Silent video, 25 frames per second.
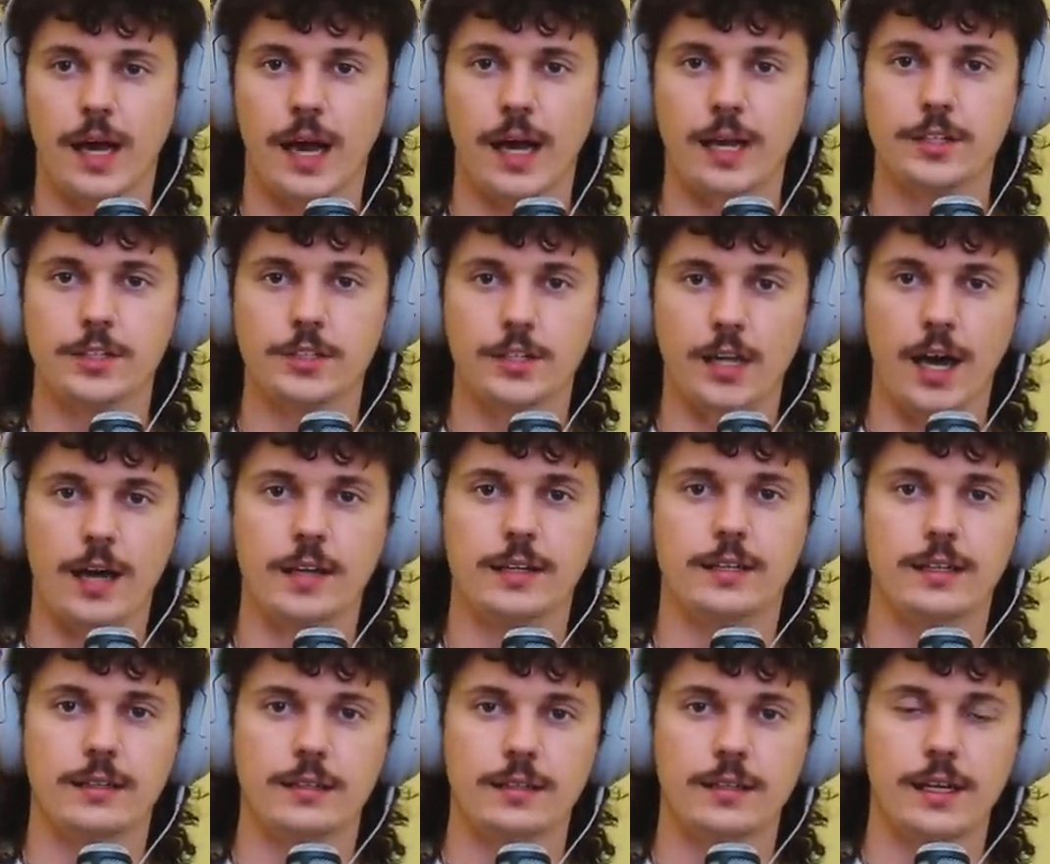and
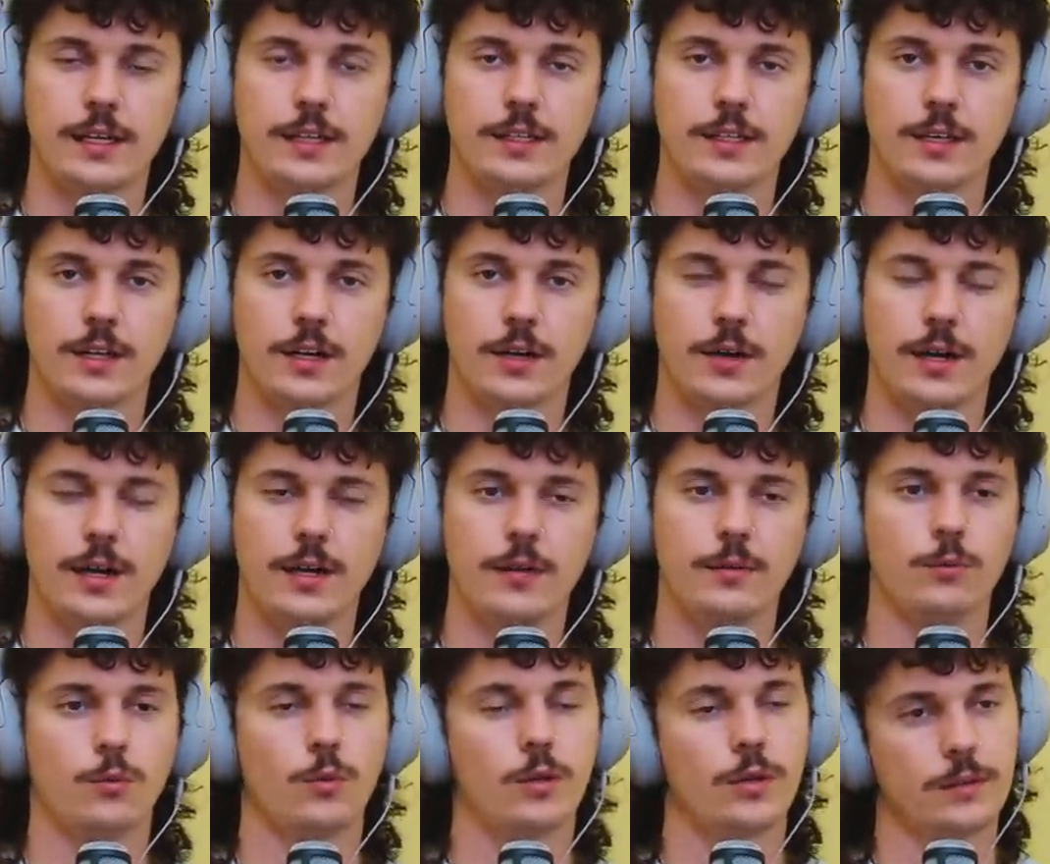not, and, you know,
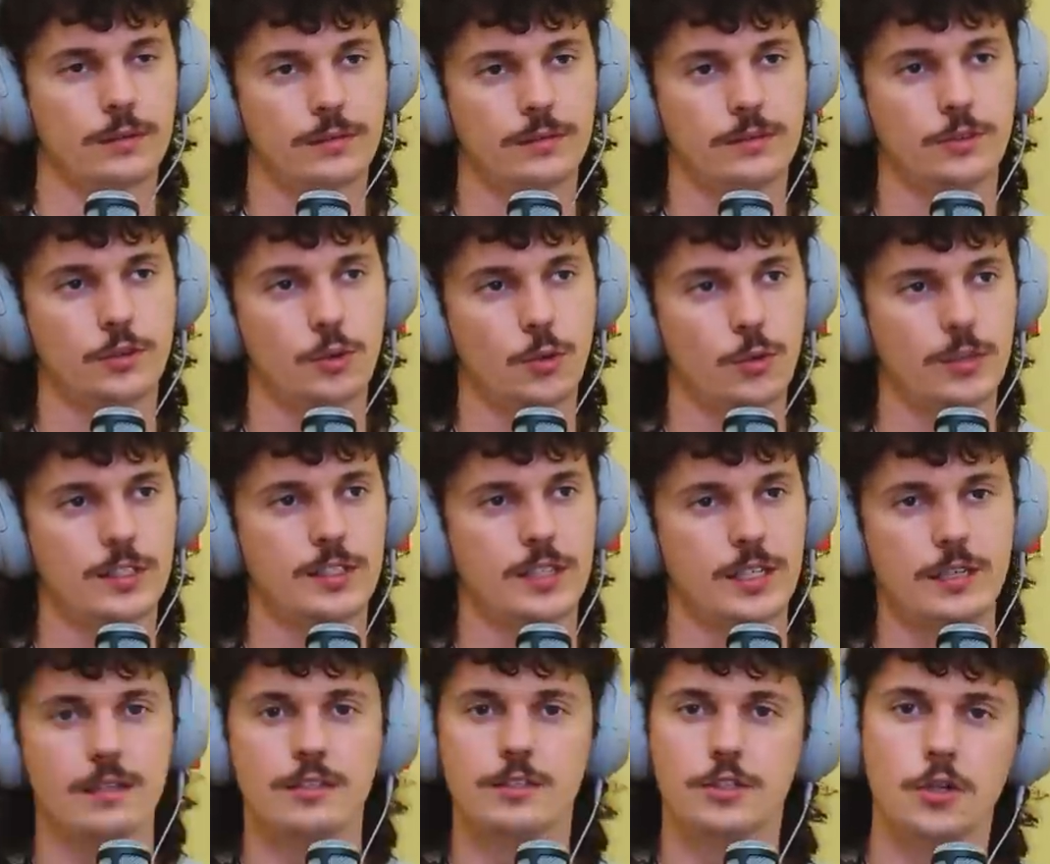and, well, to
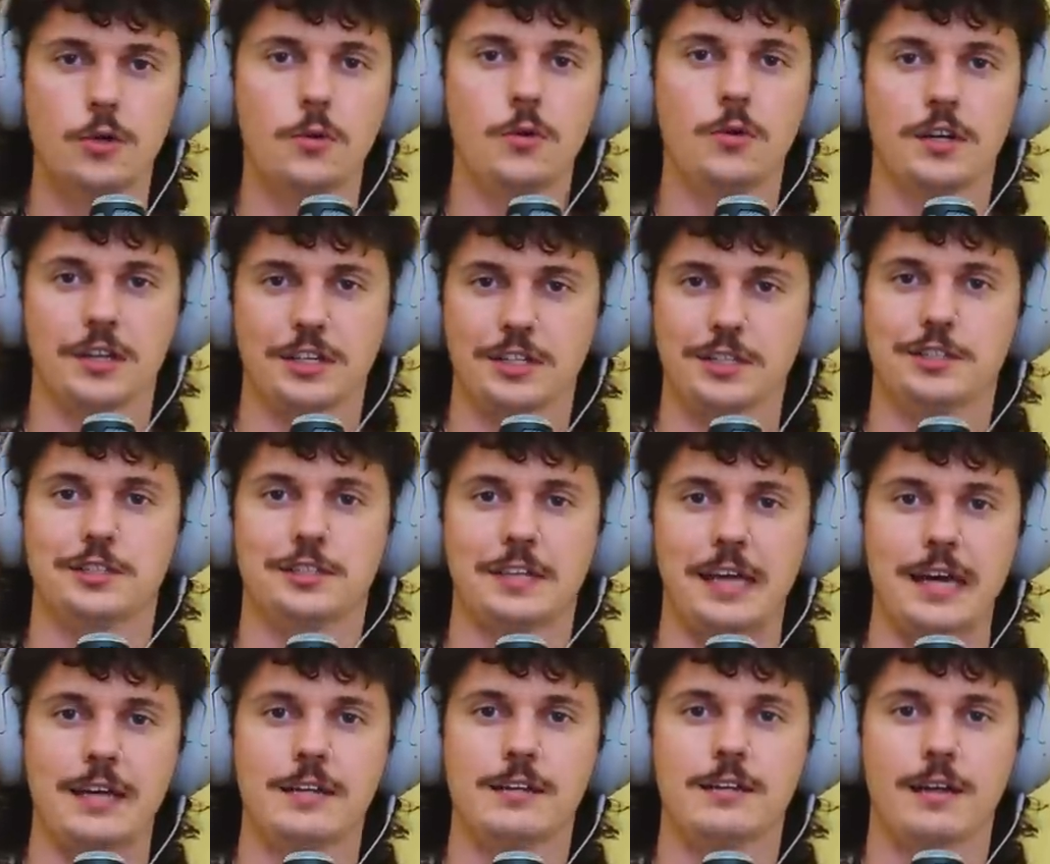an
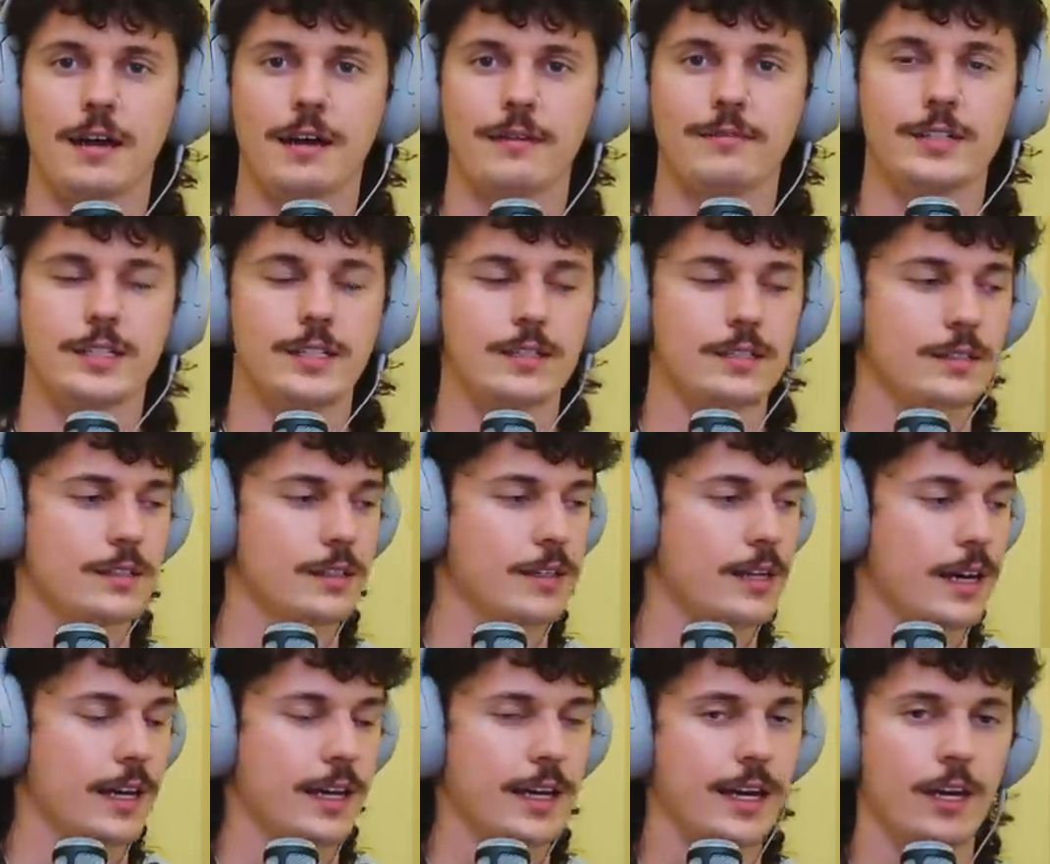extent,
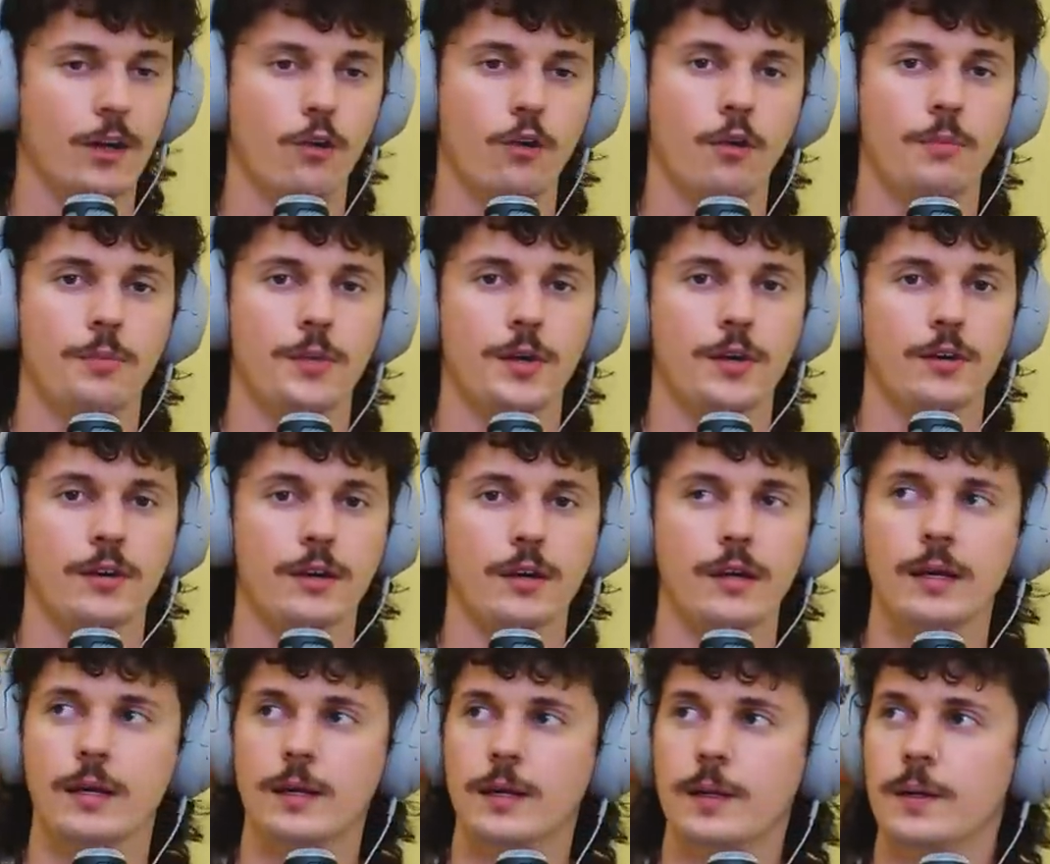obviously, I can't go up there
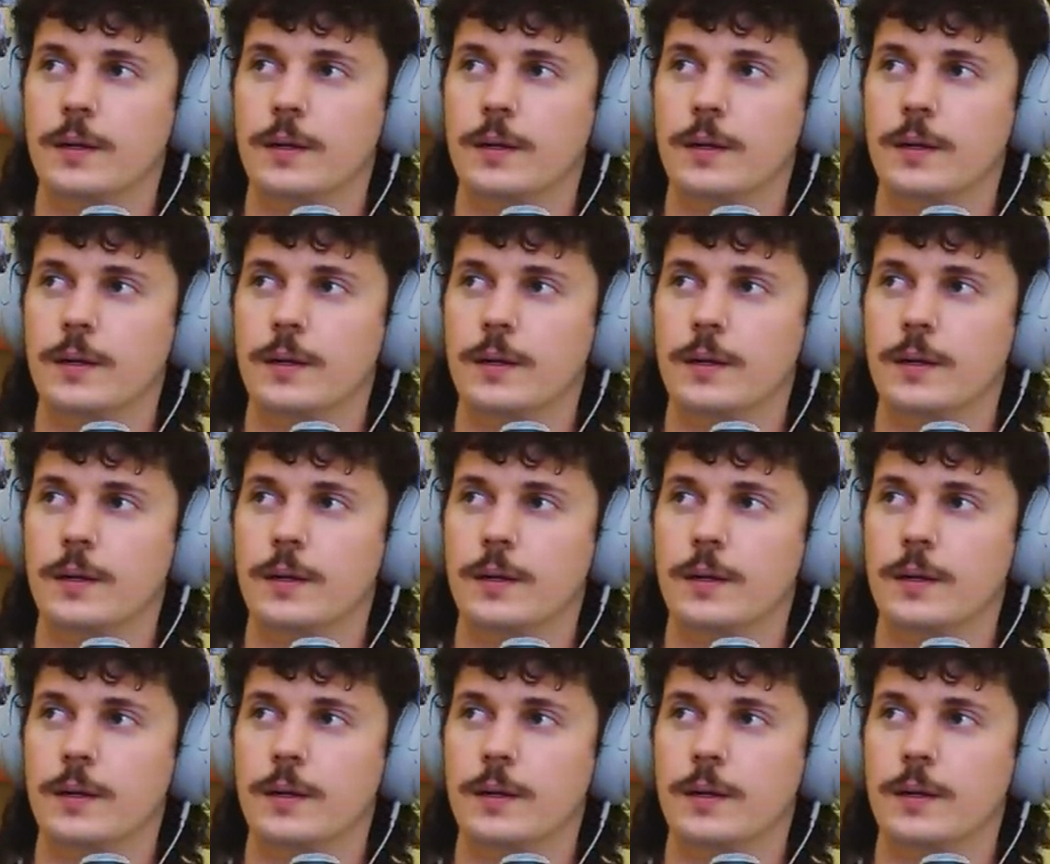and